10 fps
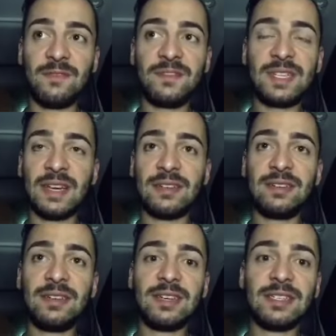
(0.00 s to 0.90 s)

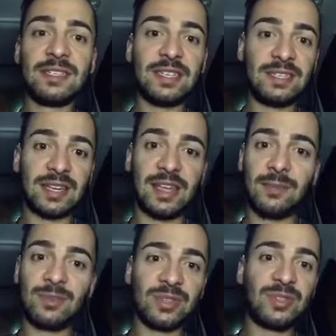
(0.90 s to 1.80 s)
done since I
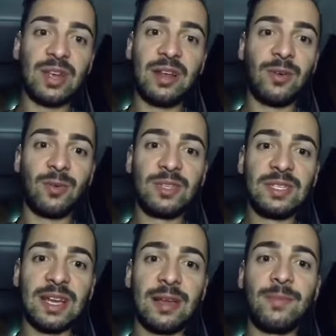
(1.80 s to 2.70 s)
came to Australia all the
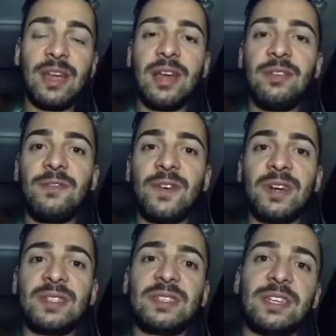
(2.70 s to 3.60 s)
time.
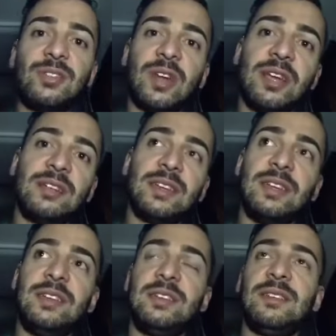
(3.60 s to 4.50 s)
First I trained
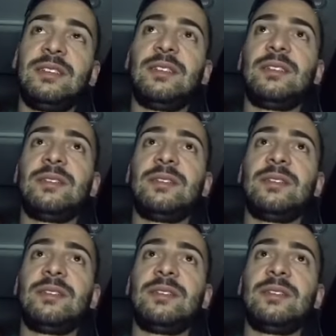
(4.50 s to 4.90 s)
in